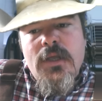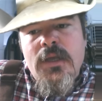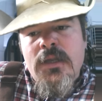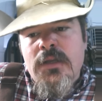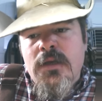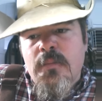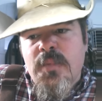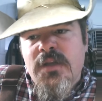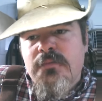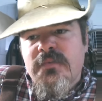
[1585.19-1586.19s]
And
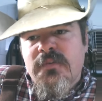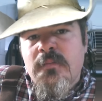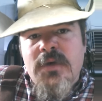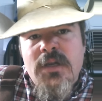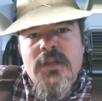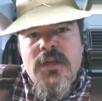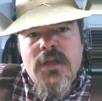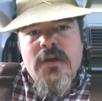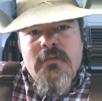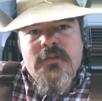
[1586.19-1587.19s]
but he was somebody that
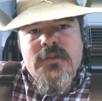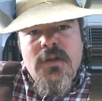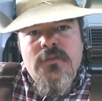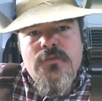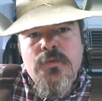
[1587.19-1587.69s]
I gravitated